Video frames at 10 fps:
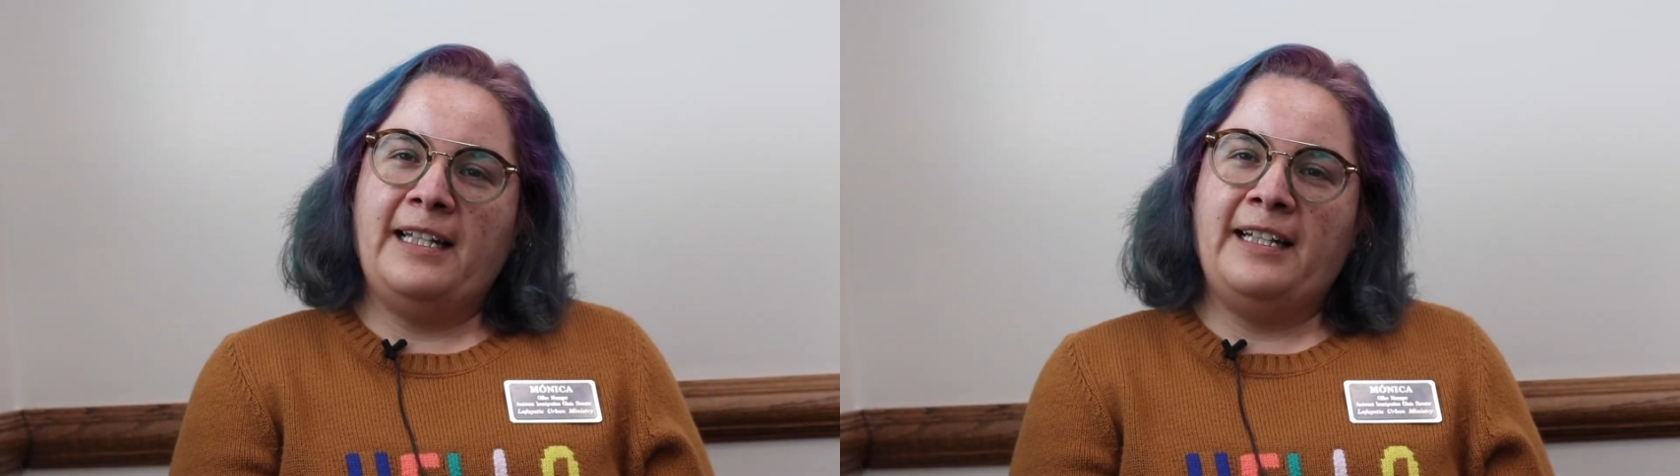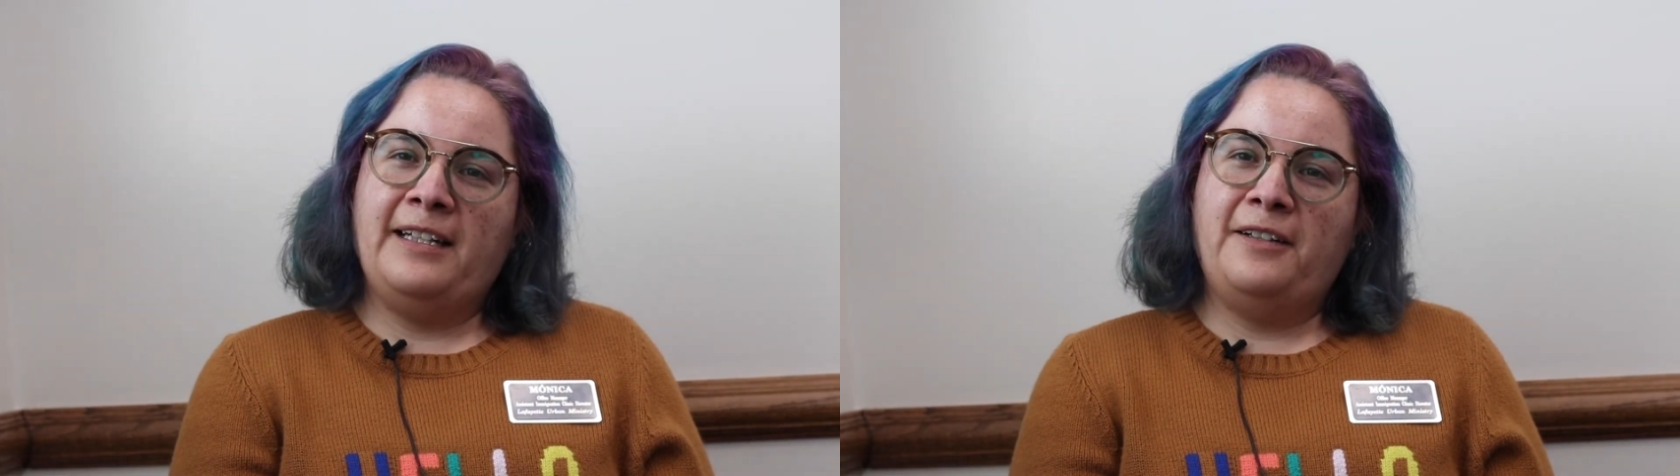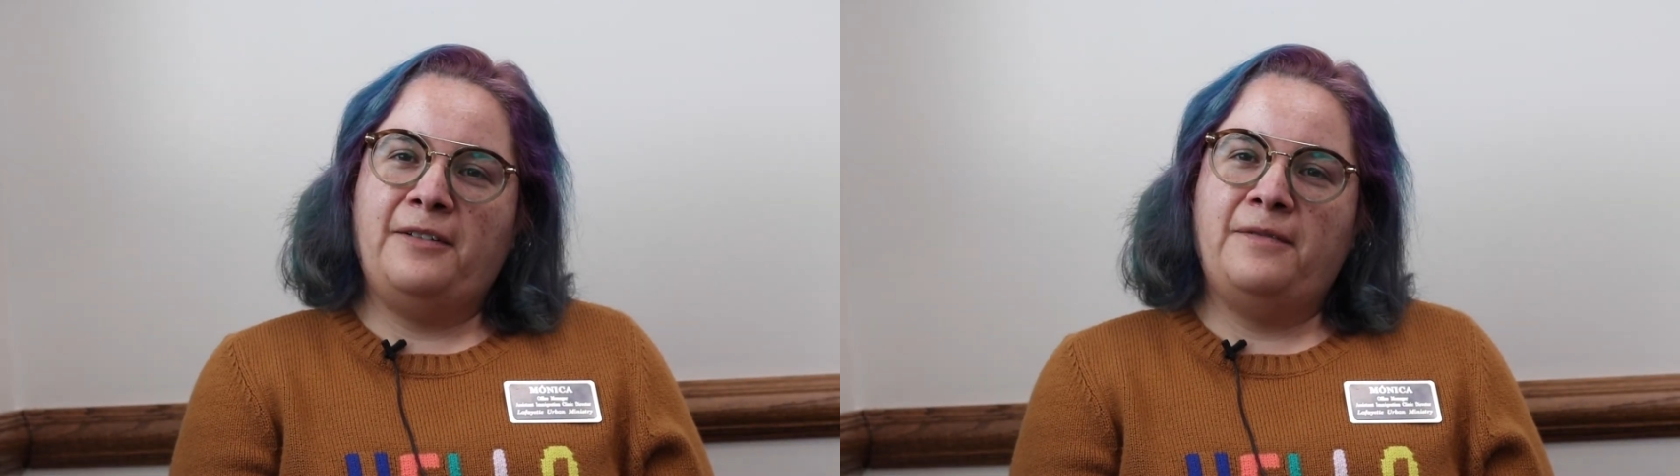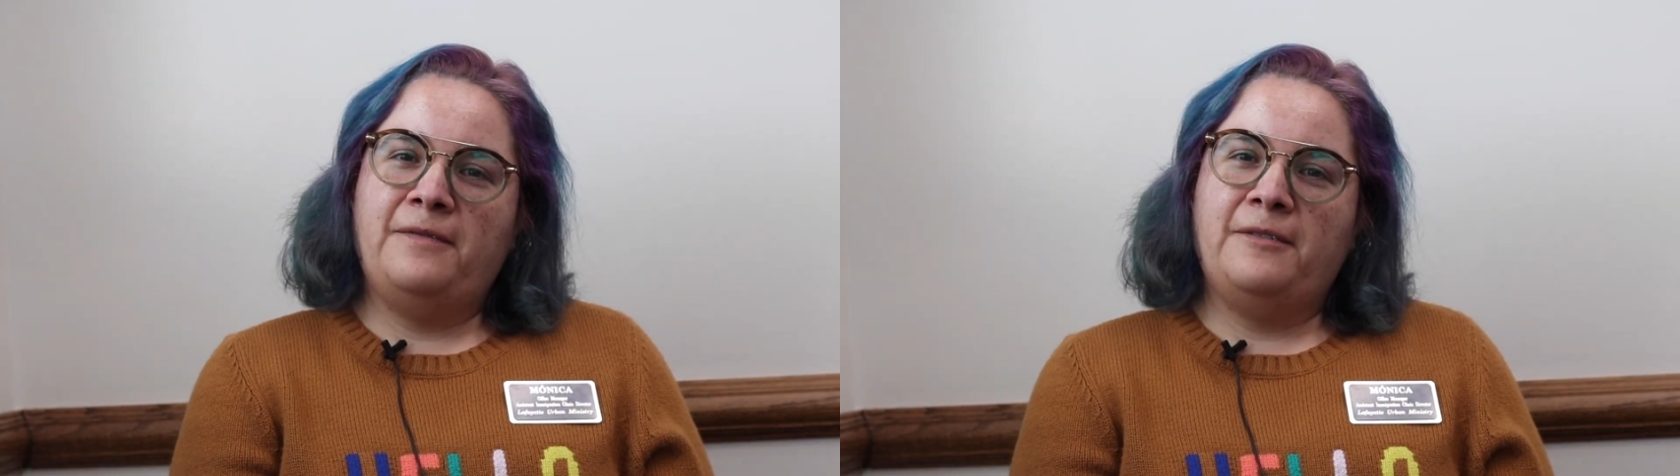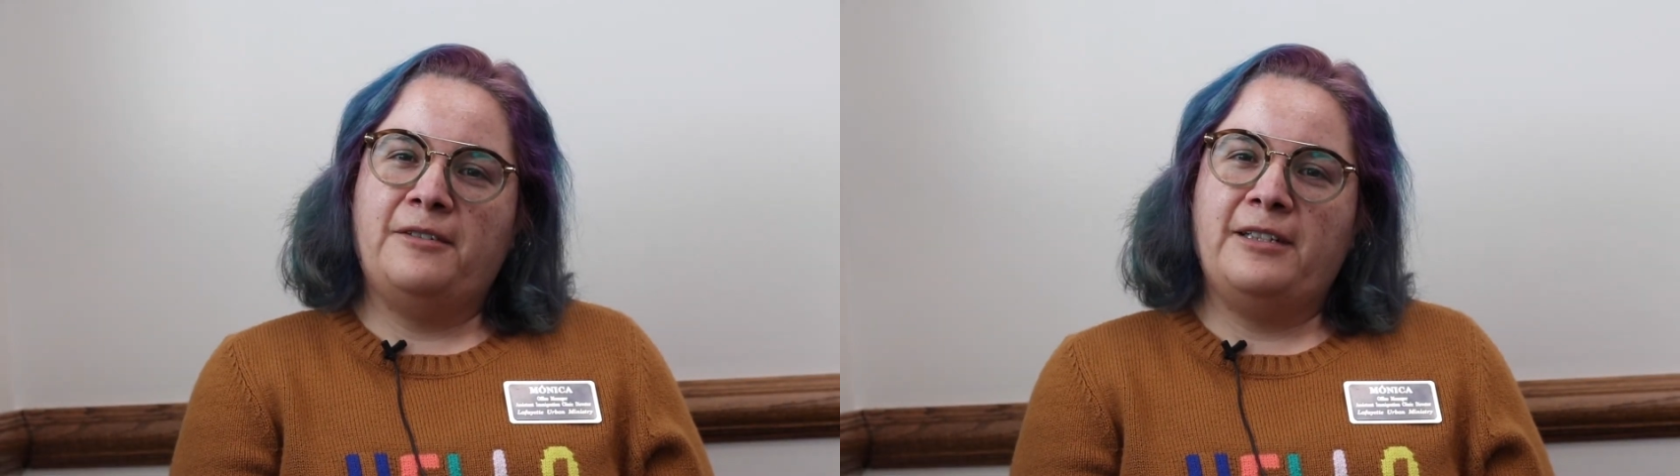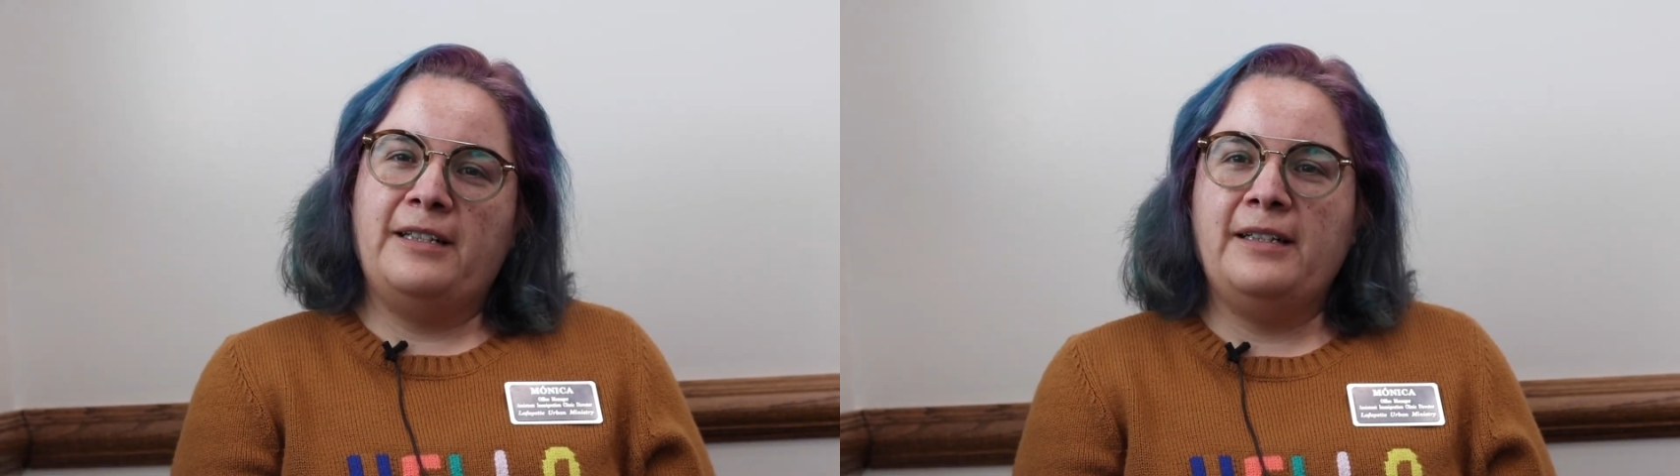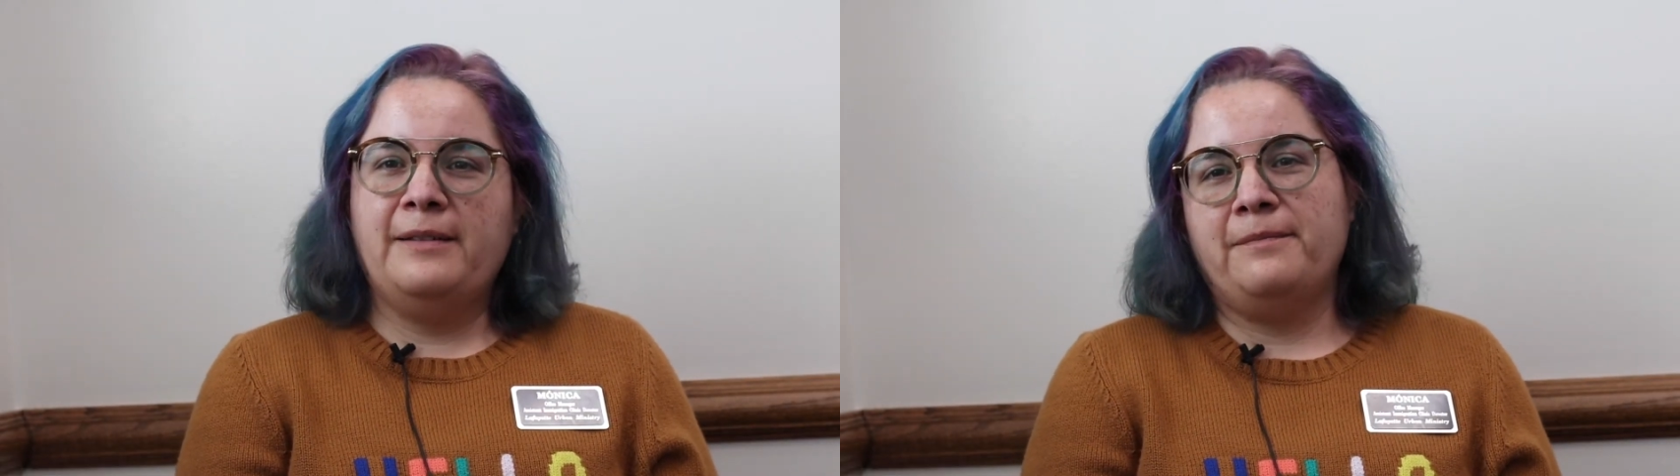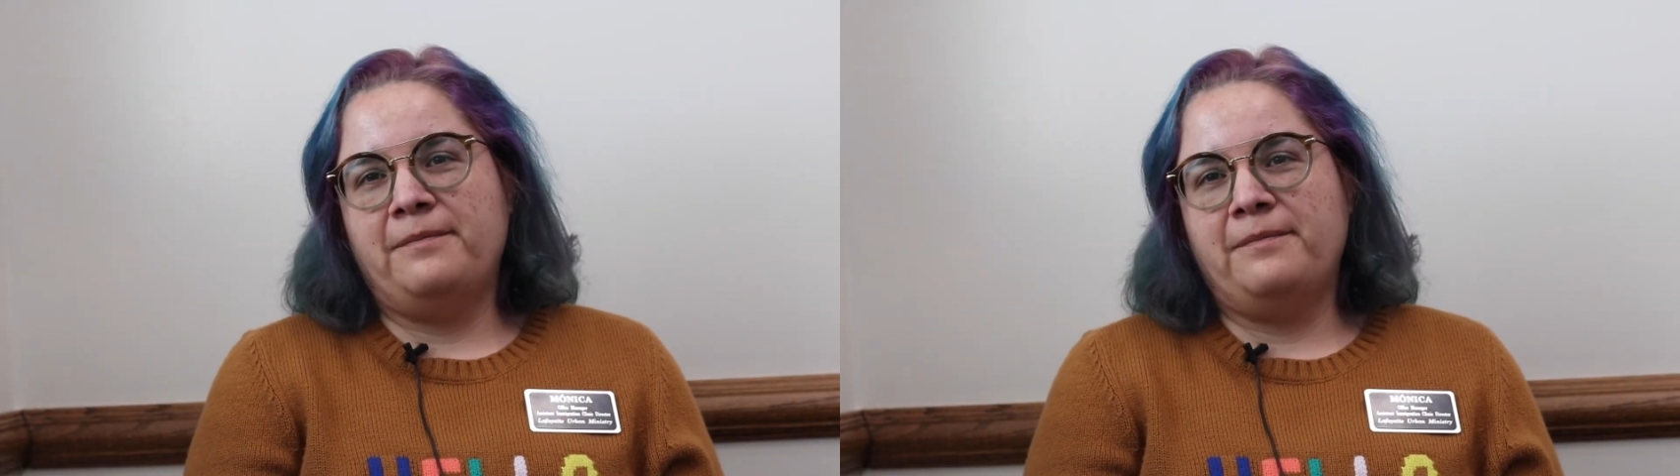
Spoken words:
thank you for